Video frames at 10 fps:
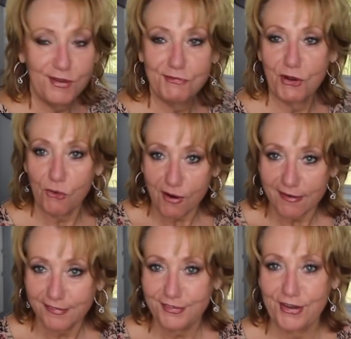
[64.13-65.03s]
so of
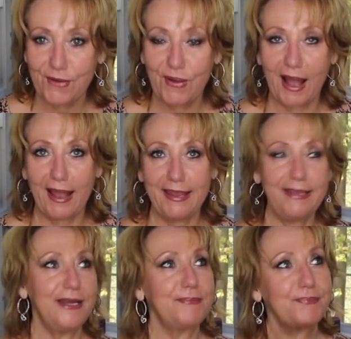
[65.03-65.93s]
course, you know,
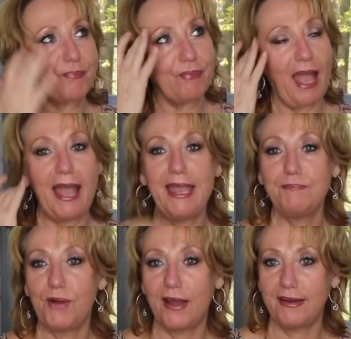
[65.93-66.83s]
I um, I
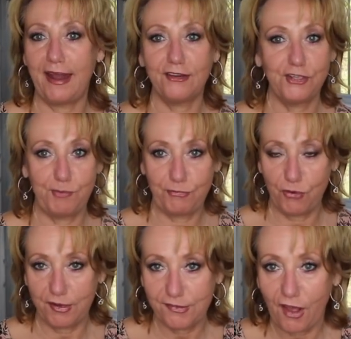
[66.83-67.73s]
had bought it actually
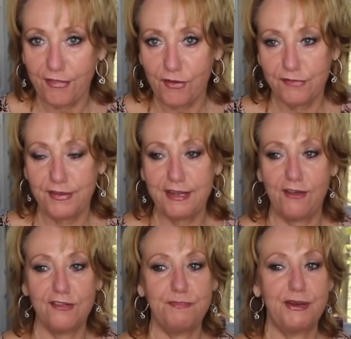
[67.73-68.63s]
before I saw those
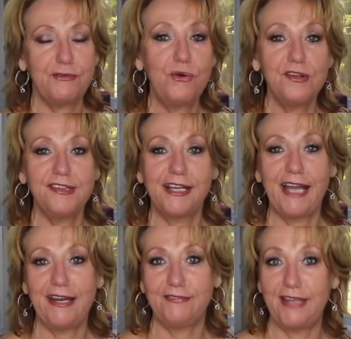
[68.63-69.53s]
videos, but of course that
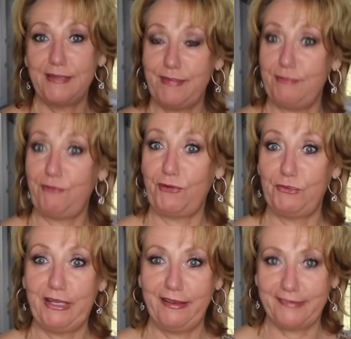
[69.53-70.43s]
kind of like made me feel
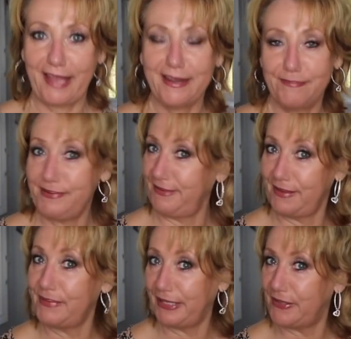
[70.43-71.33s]
really excited because
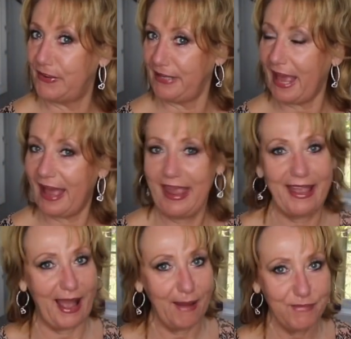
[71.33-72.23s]
I'm like going, yeah,
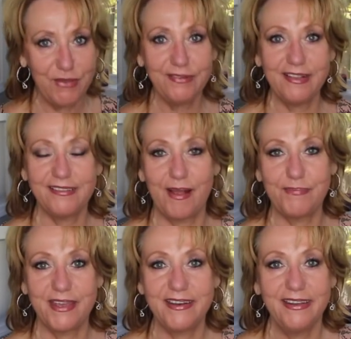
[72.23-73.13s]
hey, I'm using
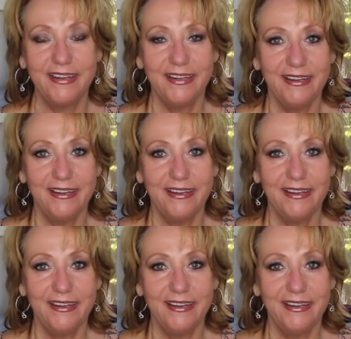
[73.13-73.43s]
something